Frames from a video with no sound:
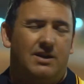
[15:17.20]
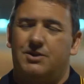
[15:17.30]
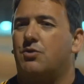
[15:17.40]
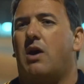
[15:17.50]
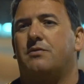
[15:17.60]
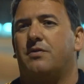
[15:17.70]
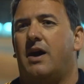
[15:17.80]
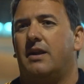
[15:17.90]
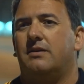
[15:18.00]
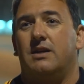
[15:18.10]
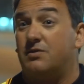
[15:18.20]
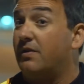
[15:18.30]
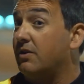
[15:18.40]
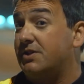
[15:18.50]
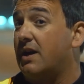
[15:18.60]
it's great fun, it's
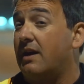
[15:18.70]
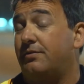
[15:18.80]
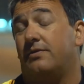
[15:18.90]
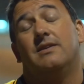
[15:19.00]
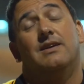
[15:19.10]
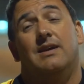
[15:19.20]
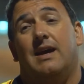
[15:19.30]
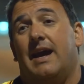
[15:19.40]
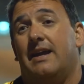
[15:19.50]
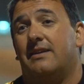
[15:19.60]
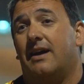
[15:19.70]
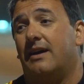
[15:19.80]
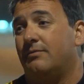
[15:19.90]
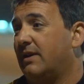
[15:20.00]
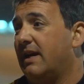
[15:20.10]
very safe, and
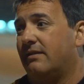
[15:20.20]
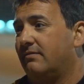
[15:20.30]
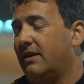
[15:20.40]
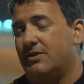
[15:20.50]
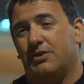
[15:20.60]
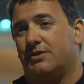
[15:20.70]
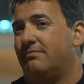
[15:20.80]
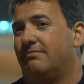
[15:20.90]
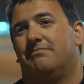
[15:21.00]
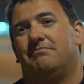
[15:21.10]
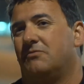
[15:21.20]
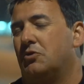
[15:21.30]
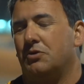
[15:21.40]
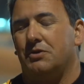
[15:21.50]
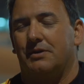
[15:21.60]
yeah, it's just
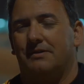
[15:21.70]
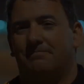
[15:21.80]
good doing it.